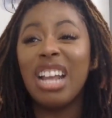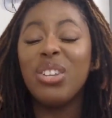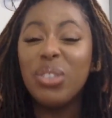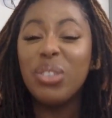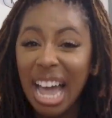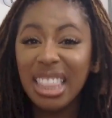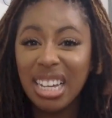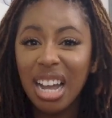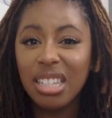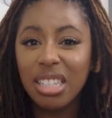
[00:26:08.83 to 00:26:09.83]
and you like
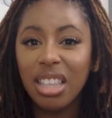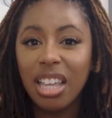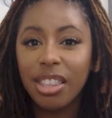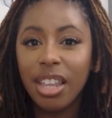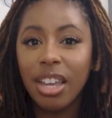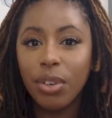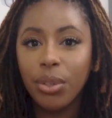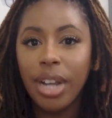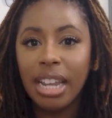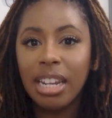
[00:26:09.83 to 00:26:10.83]
the content that they have
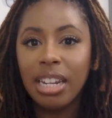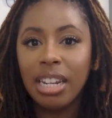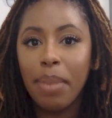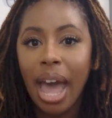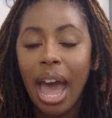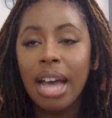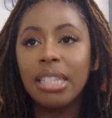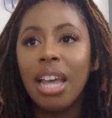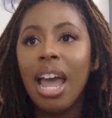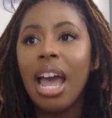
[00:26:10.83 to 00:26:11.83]
created in the past,